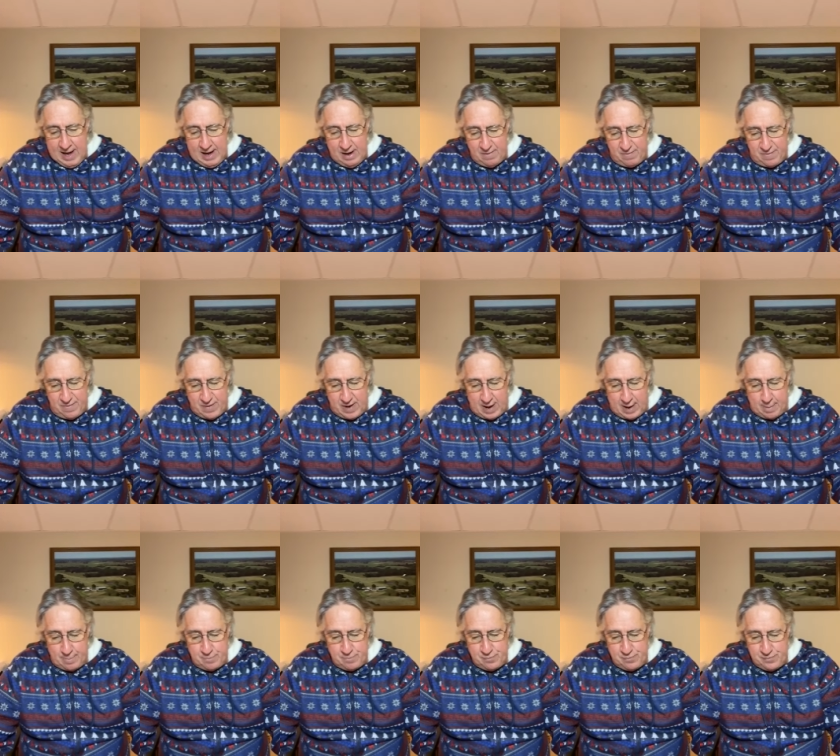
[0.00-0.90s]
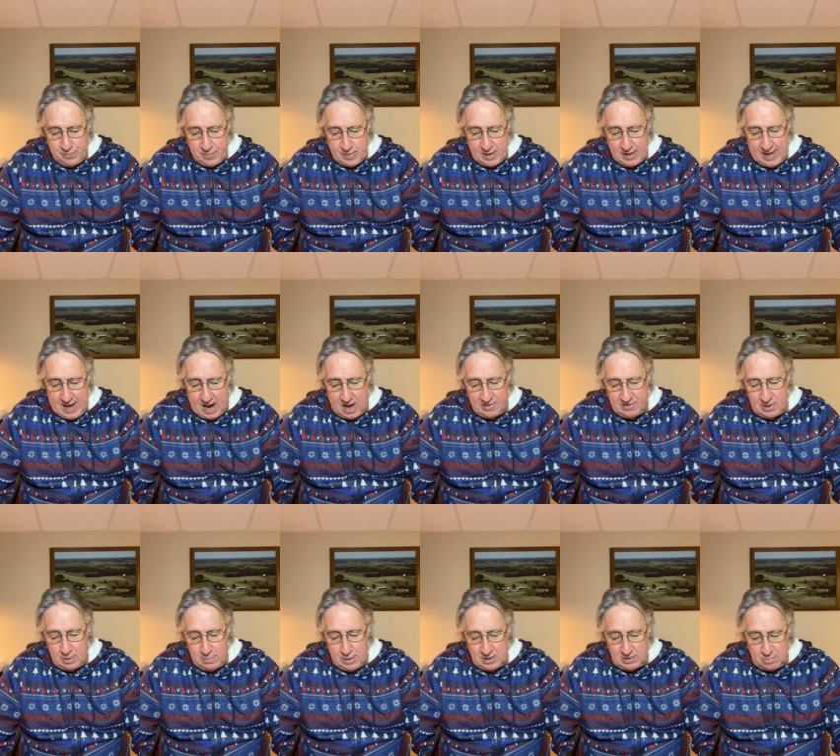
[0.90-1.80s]
If um,
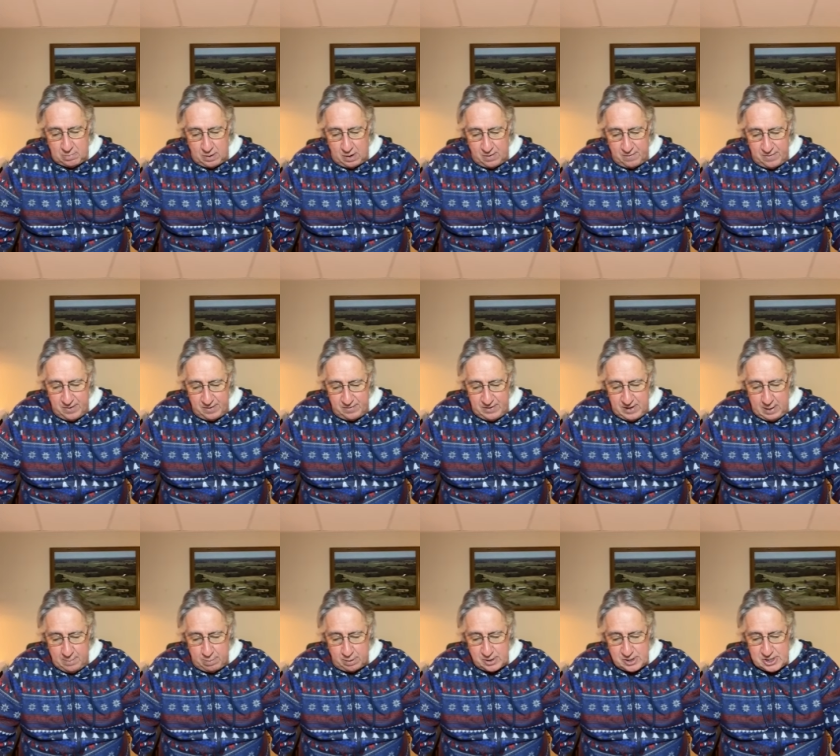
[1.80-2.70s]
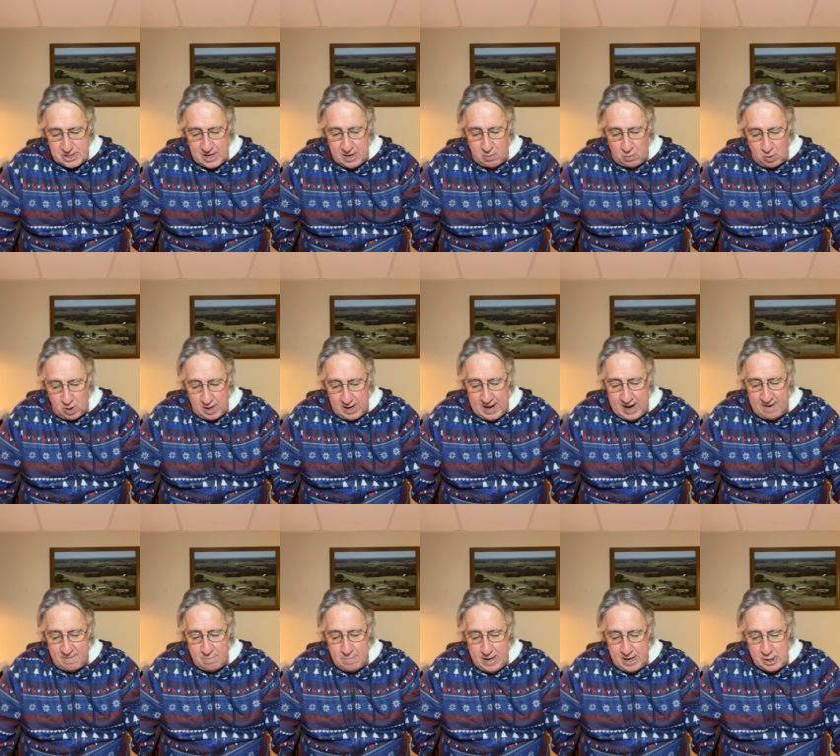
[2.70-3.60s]
calcium gets below 15%, we're going to
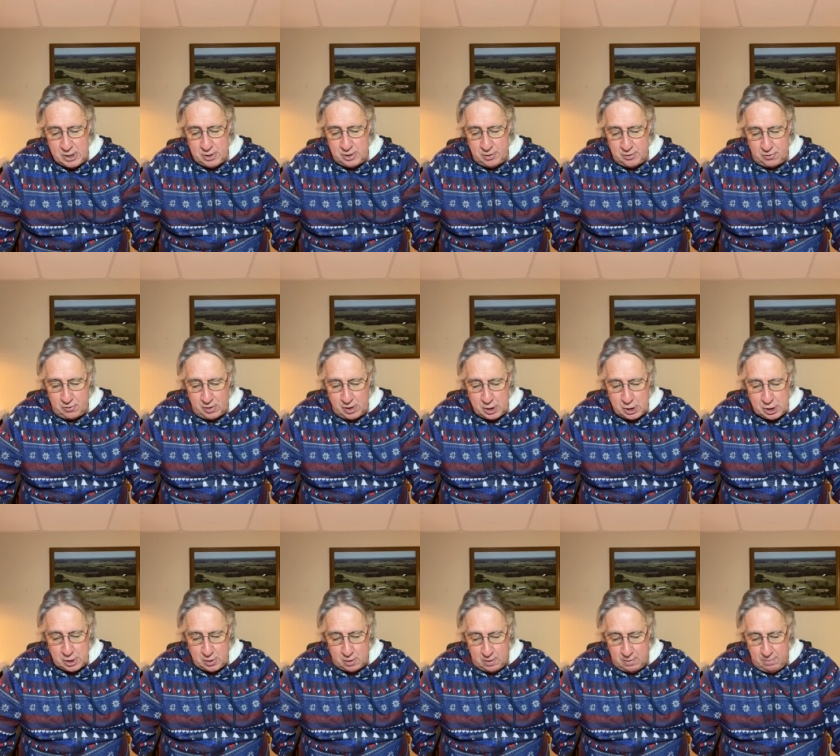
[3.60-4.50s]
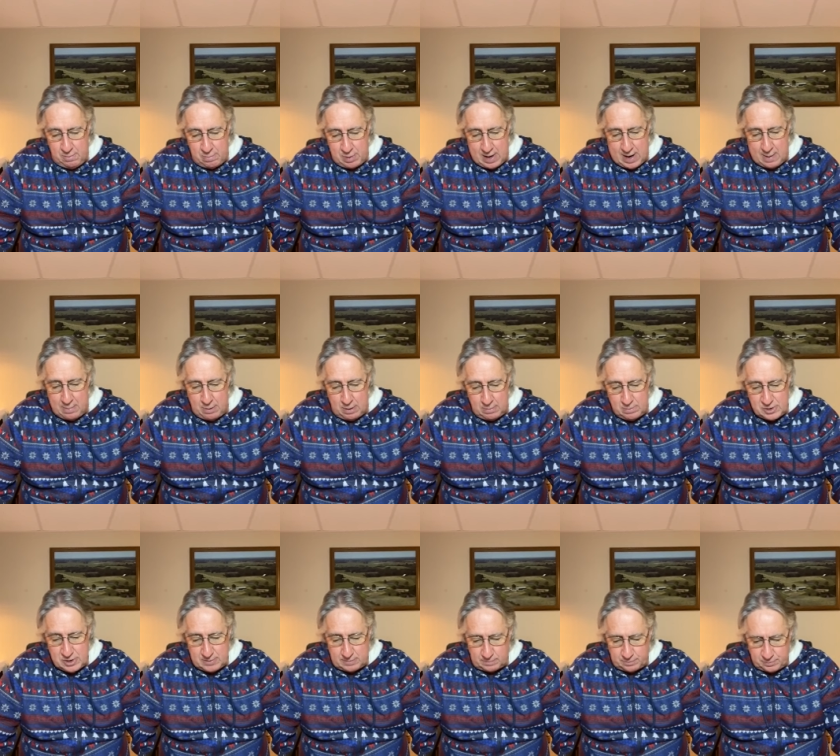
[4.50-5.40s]
have major nutritional
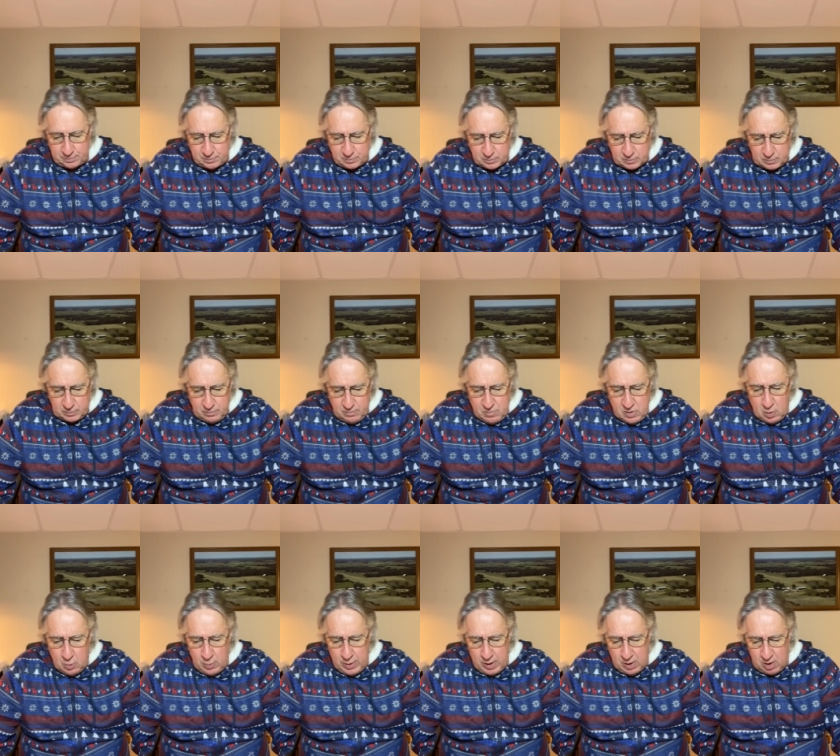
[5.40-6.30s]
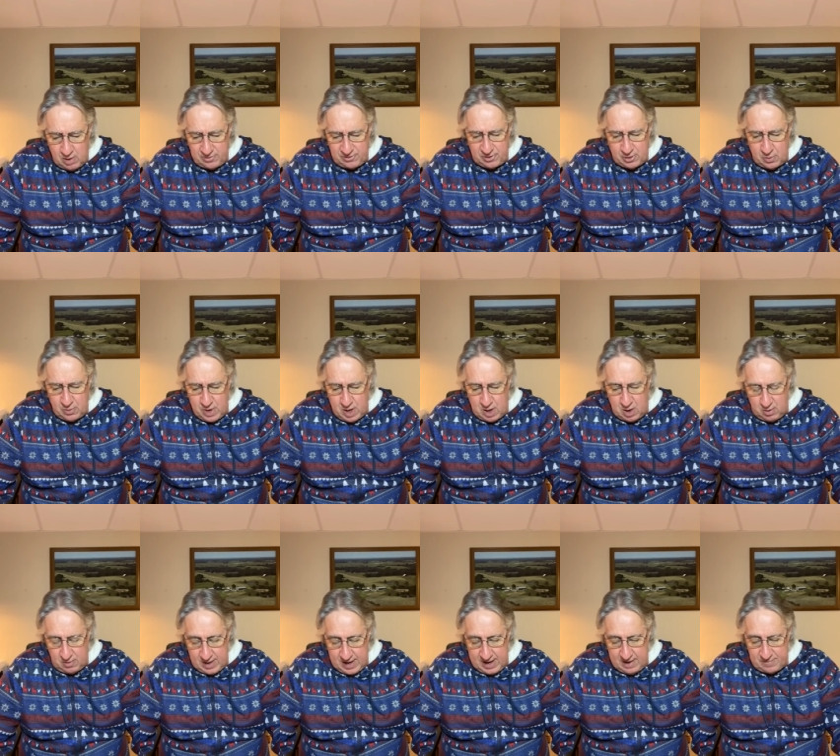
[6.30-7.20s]
problems. We also
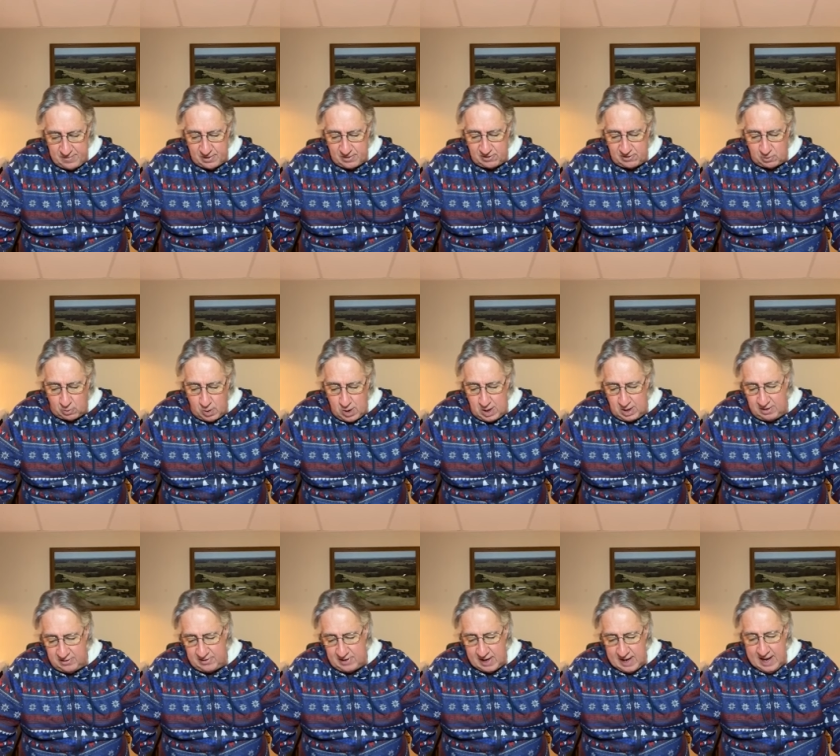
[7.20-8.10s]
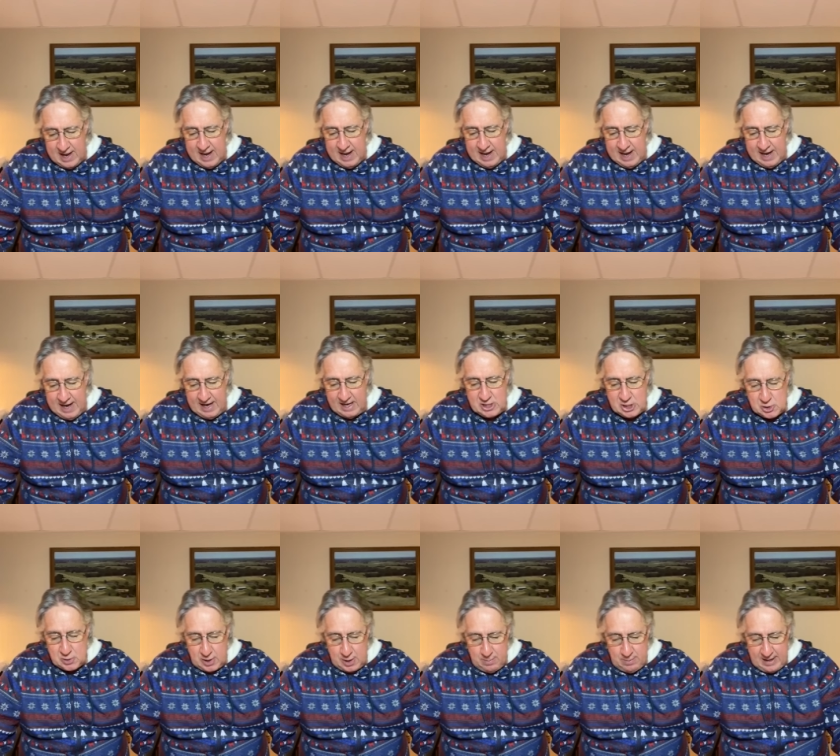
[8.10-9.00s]
know that if the soil is
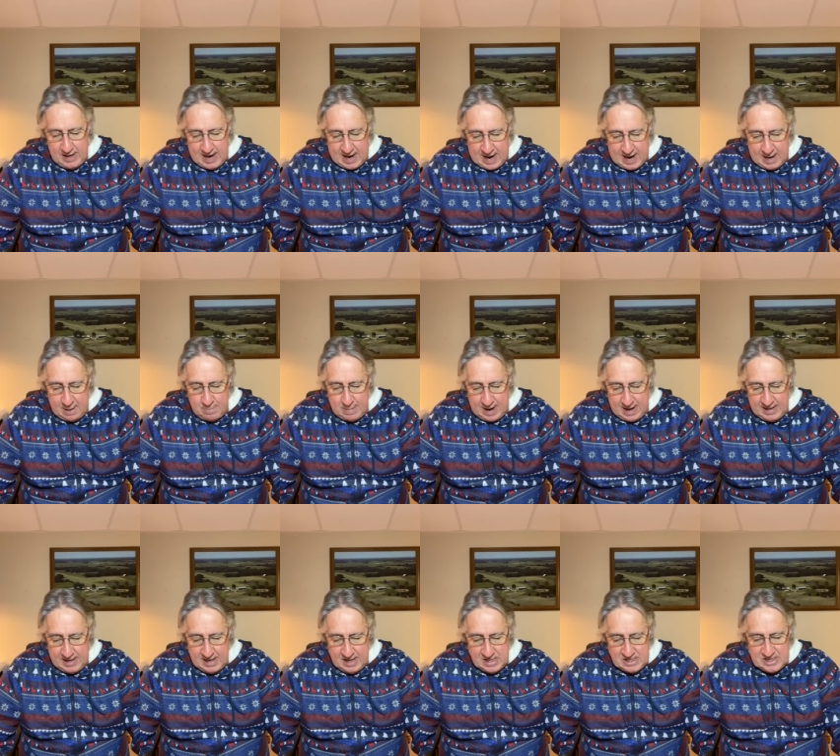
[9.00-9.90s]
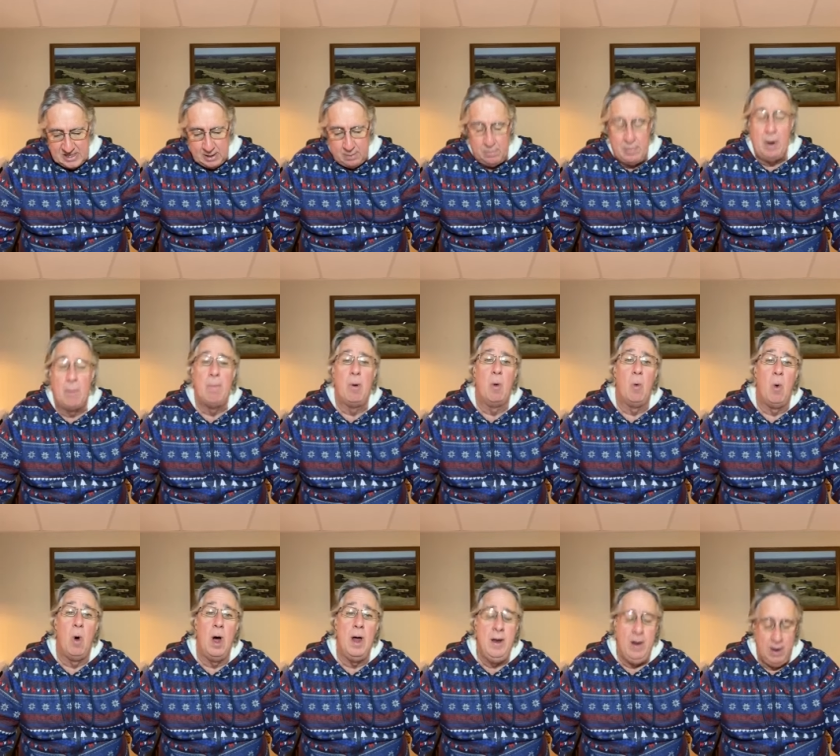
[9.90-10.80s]
extremely high in magnesium, number
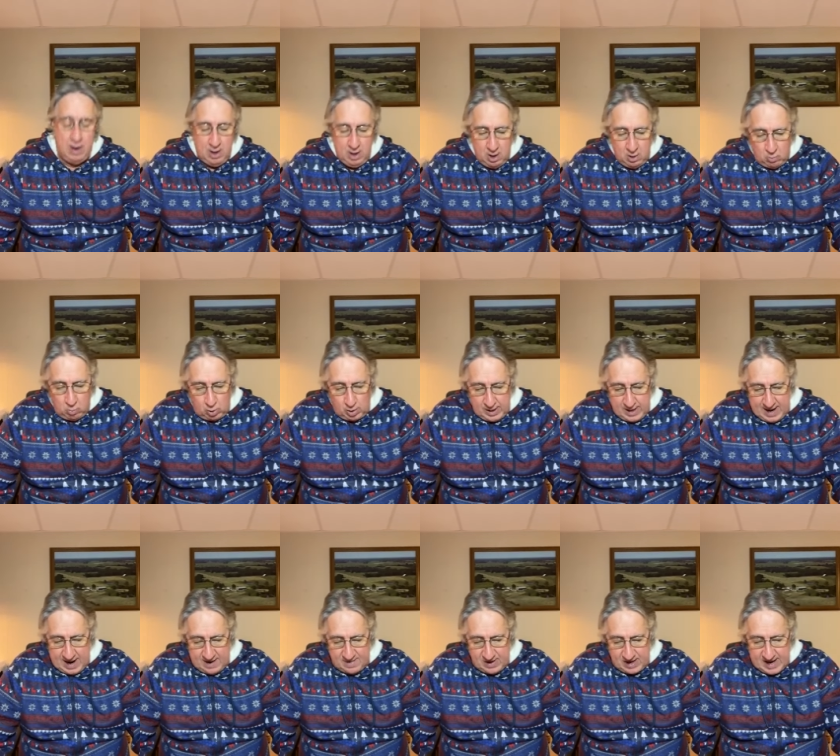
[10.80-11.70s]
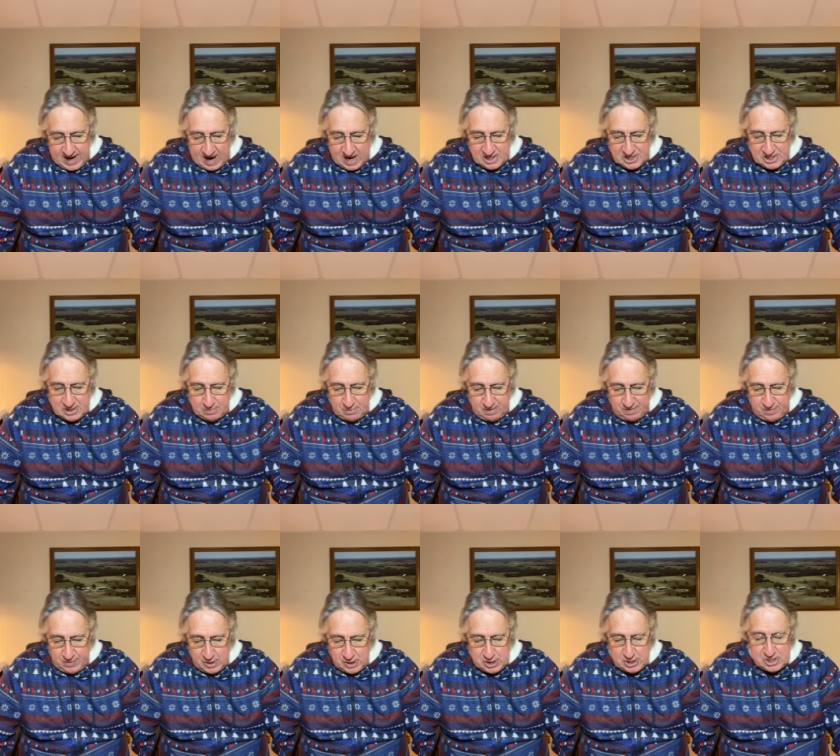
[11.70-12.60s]
one, we're going to have a calcium
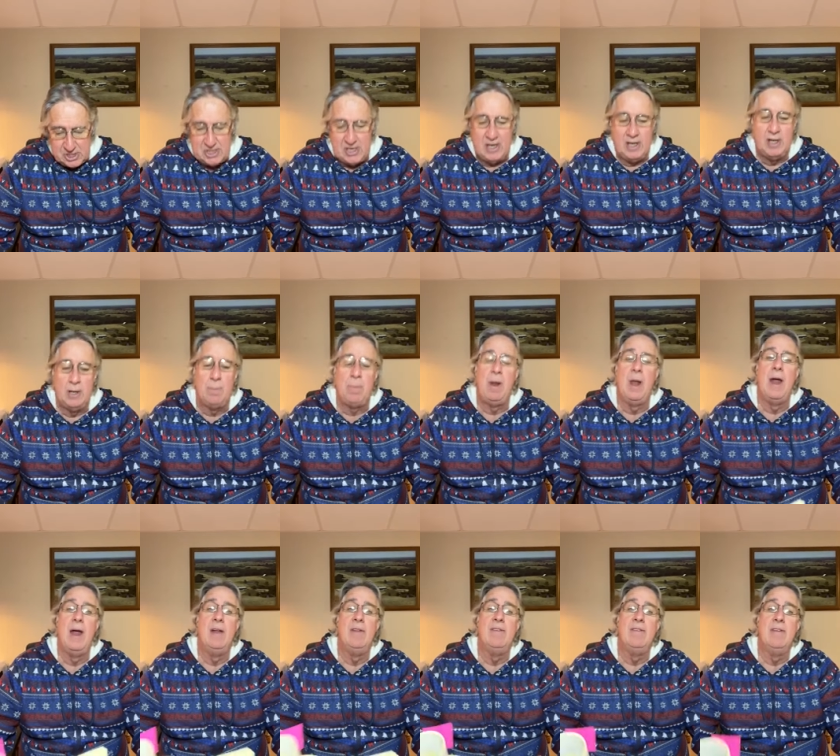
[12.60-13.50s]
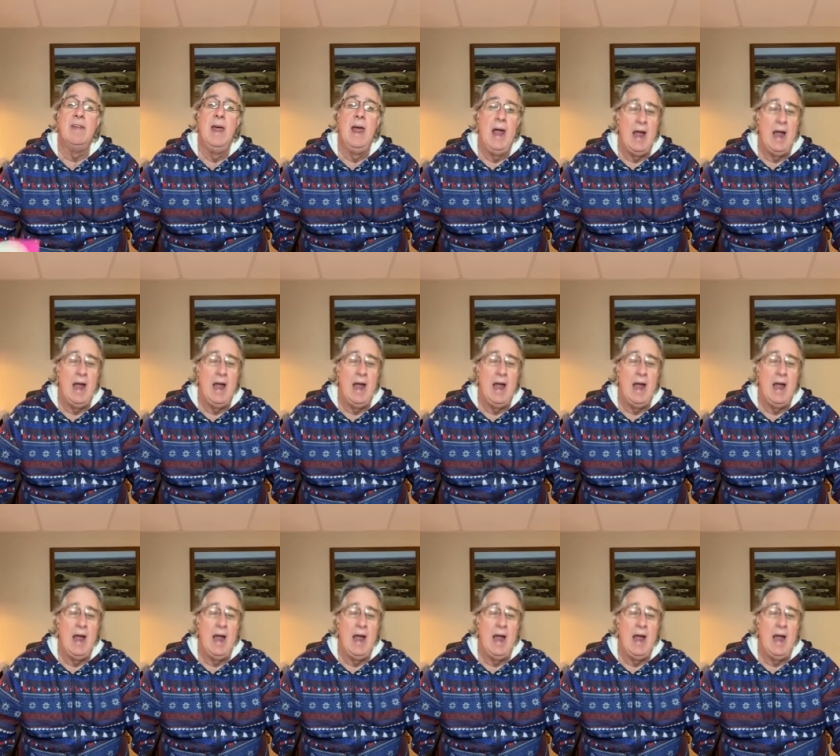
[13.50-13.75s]
deficiency in the plants.